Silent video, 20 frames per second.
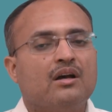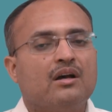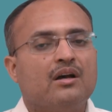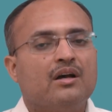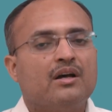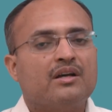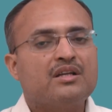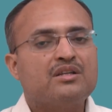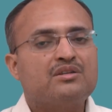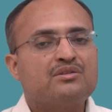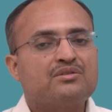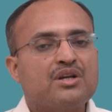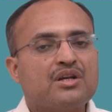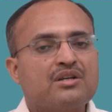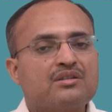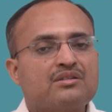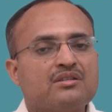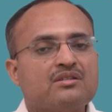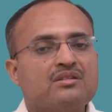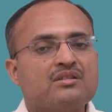
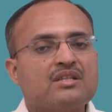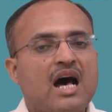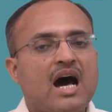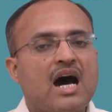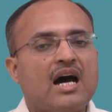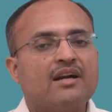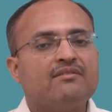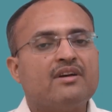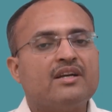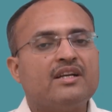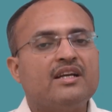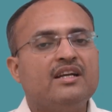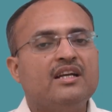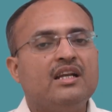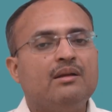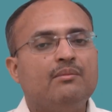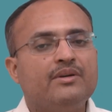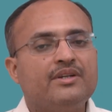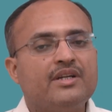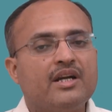restrictions are very
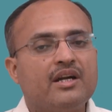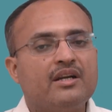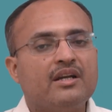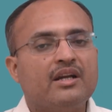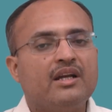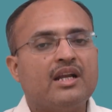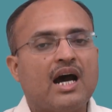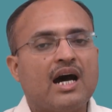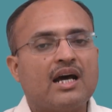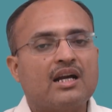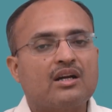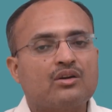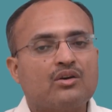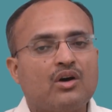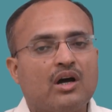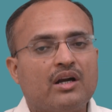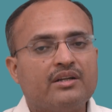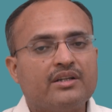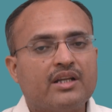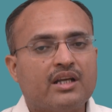limited in our
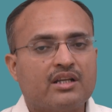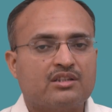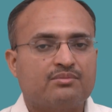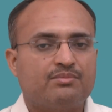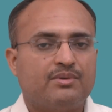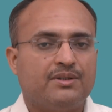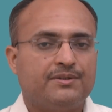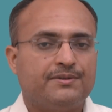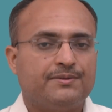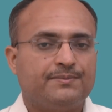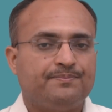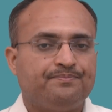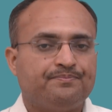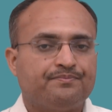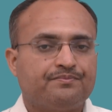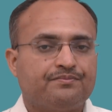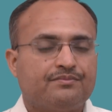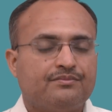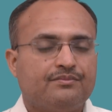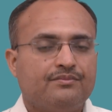context, friends.
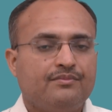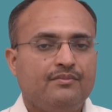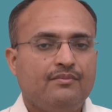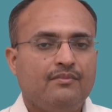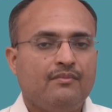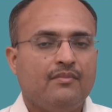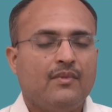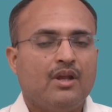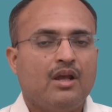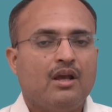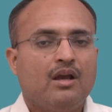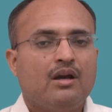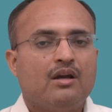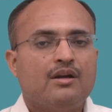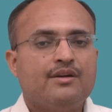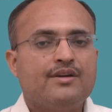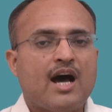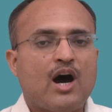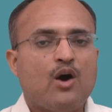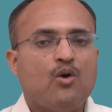
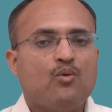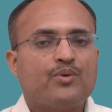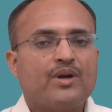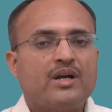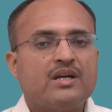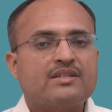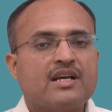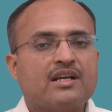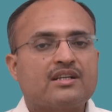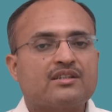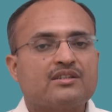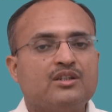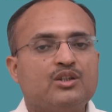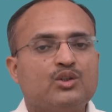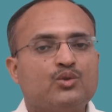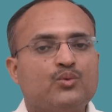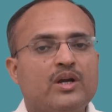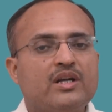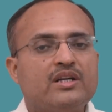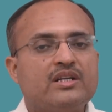Now, friends, section
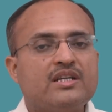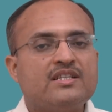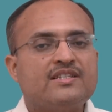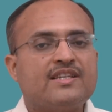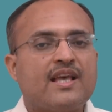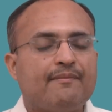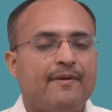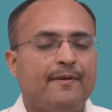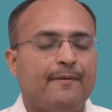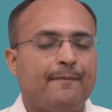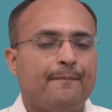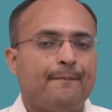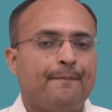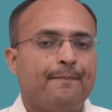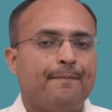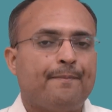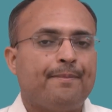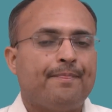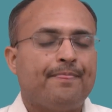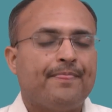27.
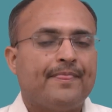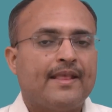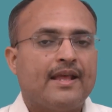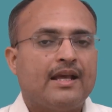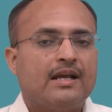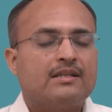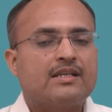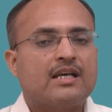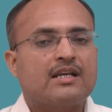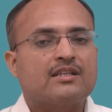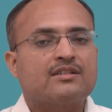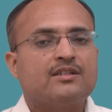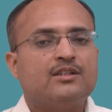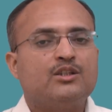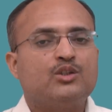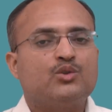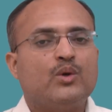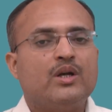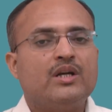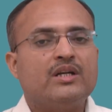
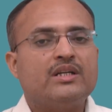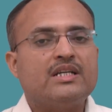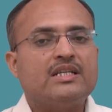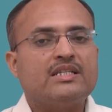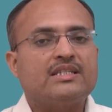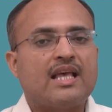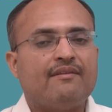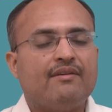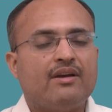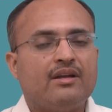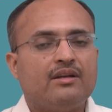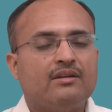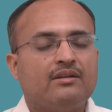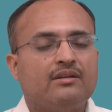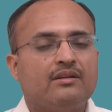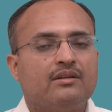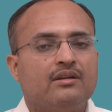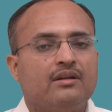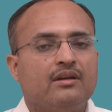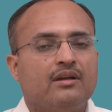Section
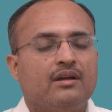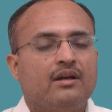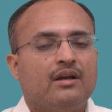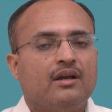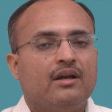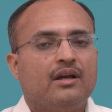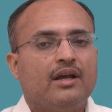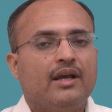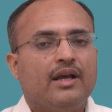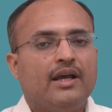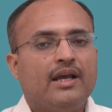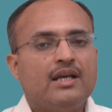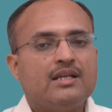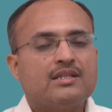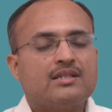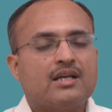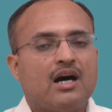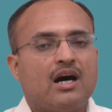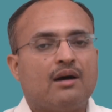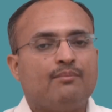27
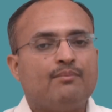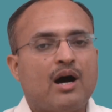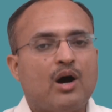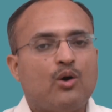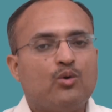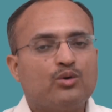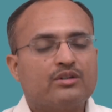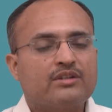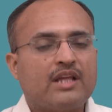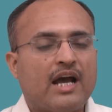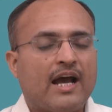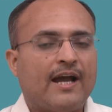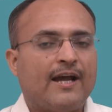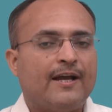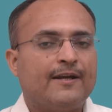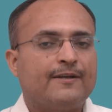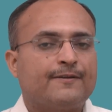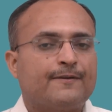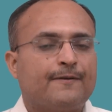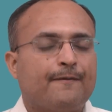is about
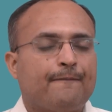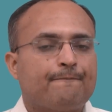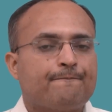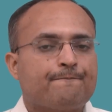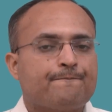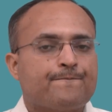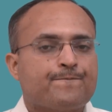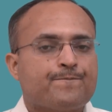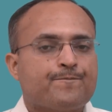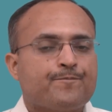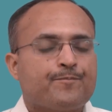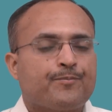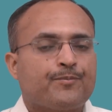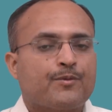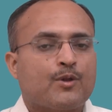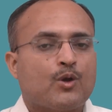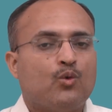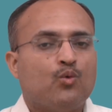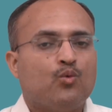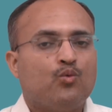that
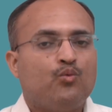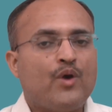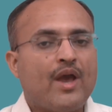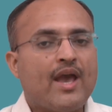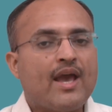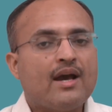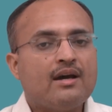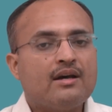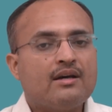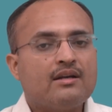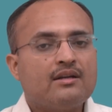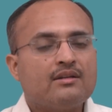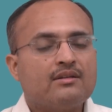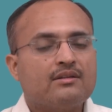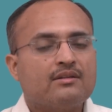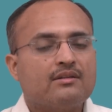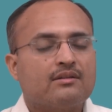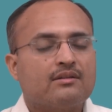where